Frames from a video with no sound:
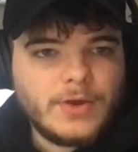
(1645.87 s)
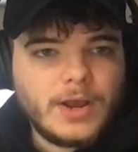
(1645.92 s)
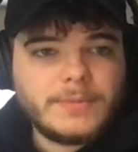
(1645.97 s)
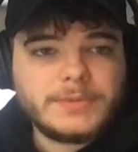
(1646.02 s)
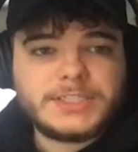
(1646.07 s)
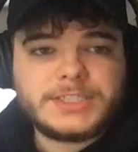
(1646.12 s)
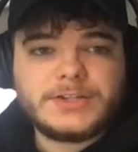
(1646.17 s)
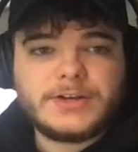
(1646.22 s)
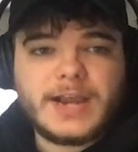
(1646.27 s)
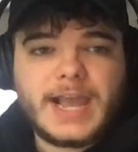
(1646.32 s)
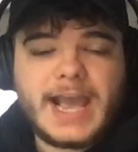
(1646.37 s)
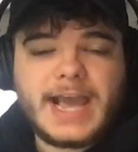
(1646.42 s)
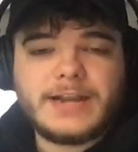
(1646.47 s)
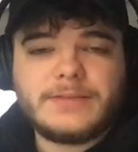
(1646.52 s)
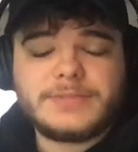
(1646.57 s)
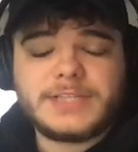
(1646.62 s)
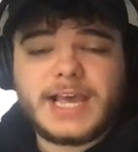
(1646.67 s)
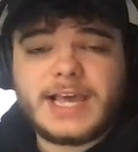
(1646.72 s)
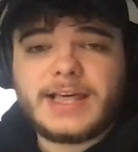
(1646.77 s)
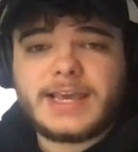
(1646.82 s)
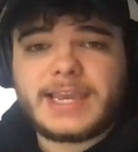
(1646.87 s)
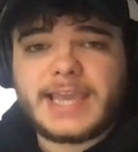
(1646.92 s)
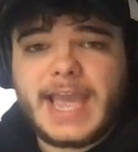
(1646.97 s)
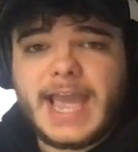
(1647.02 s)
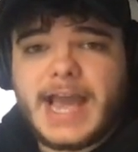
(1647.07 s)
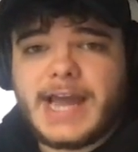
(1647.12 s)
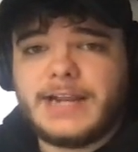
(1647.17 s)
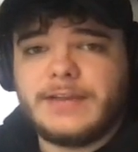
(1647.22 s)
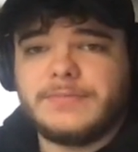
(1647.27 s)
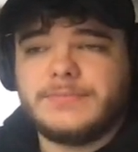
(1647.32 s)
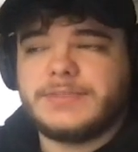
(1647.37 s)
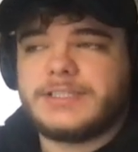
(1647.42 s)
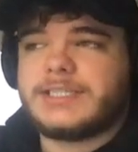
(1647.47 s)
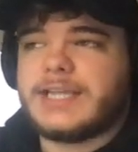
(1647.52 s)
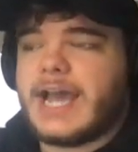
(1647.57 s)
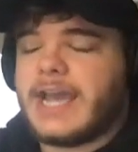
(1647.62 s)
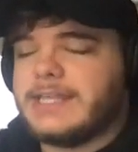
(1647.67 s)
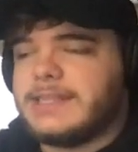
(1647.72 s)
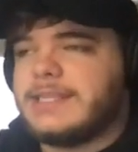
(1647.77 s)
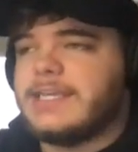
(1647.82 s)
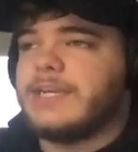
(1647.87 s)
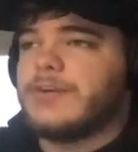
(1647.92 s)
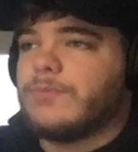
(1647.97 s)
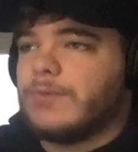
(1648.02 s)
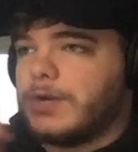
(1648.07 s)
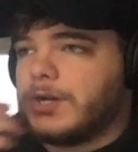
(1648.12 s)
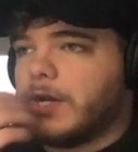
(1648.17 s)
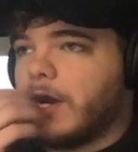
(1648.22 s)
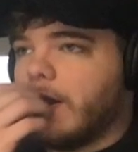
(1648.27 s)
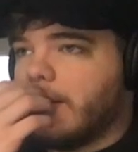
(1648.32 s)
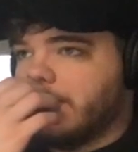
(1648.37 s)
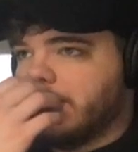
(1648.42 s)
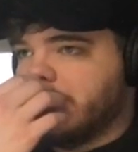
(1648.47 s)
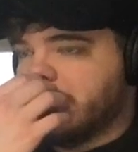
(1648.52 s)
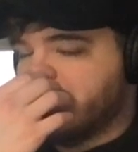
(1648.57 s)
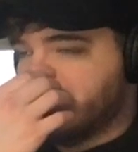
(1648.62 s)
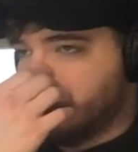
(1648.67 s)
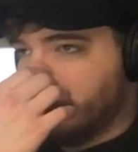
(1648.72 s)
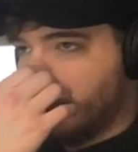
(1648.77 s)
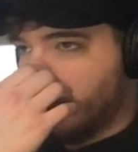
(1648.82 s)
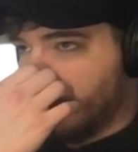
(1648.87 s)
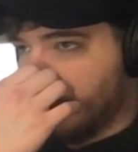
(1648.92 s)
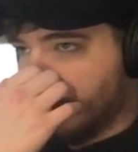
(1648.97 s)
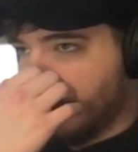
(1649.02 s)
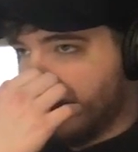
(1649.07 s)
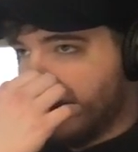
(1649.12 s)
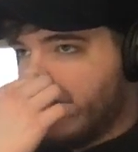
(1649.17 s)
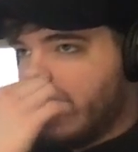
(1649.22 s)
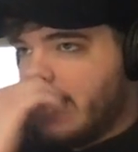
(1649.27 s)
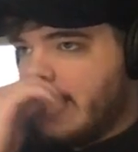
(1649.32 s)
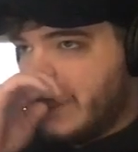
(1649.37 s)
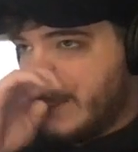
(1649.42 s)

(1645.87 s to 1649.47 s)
Robinson or Adams? I like Adams, I think, regardless more.